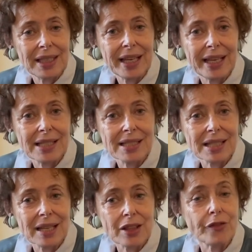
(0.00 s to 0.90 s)
And
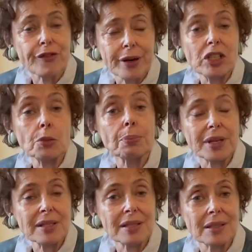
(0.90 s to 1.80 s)
the French
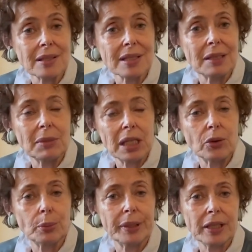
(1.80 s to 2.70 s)
president, Émile
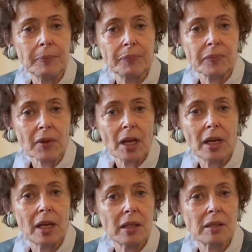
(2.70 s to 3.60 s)
Loubet,
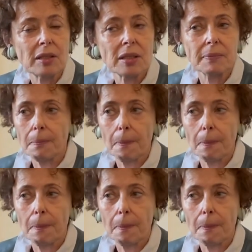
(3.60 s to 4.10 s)
is